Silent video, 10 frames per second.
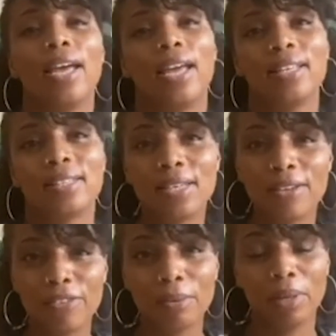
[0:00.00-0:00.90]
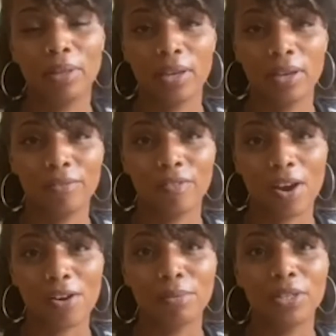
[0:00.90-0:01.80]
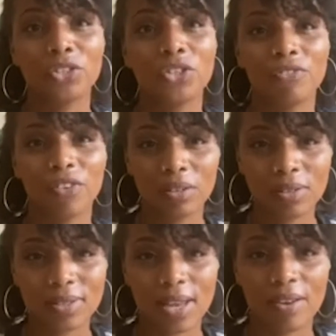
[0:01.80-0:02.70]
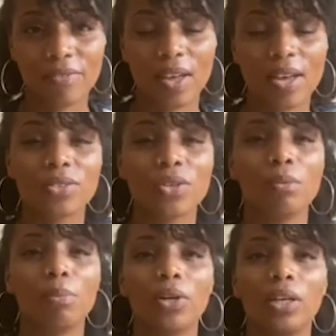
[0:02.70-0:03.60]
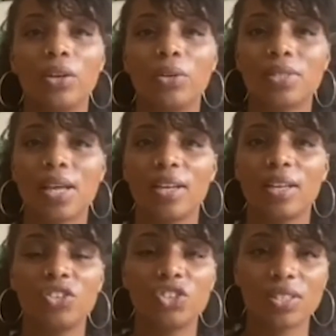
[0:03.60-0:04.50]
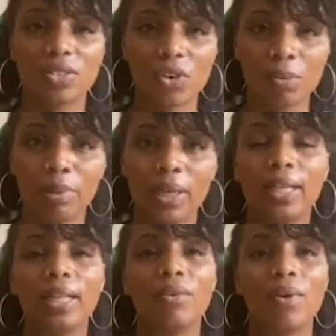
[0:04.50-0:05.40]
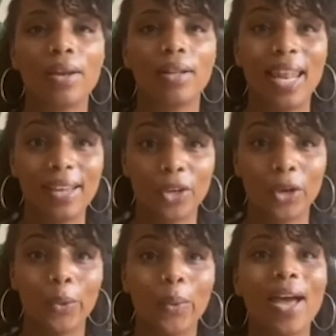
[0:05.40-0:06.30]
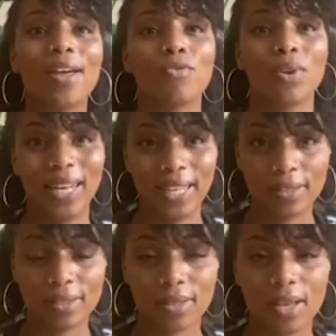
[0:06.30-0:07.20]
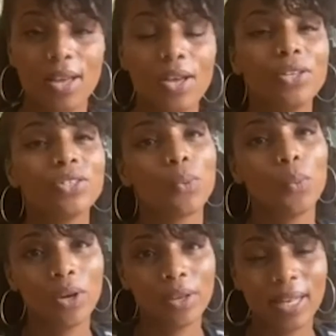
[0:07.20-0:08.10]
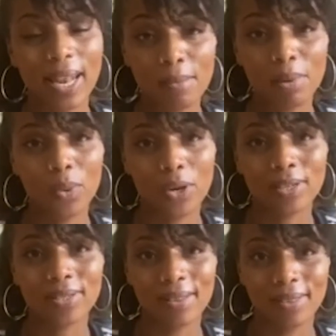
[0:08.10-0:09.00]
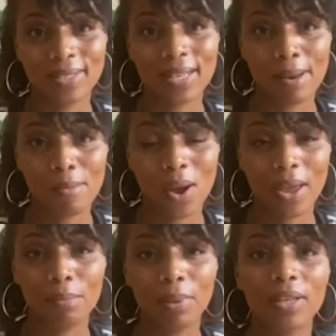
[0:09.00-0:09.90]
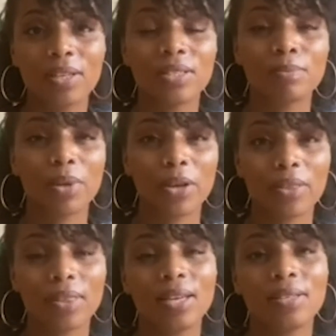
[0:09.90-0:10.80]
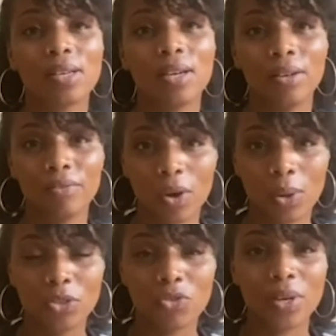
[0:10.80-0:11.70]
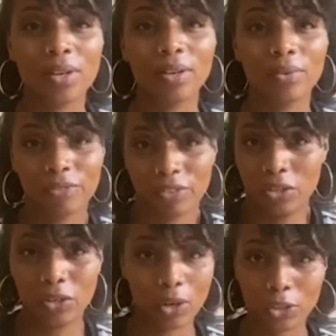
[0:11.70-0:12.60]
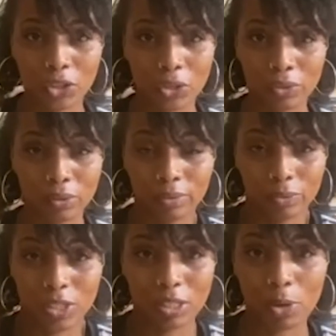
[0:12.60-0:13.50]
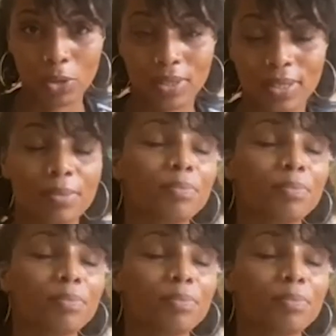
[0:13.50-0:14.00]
it's in a familiar environment. You feel safe there, so your body knows that it can just completely let go and release. So labour works in the same way, because birth is an involuntary physiological response.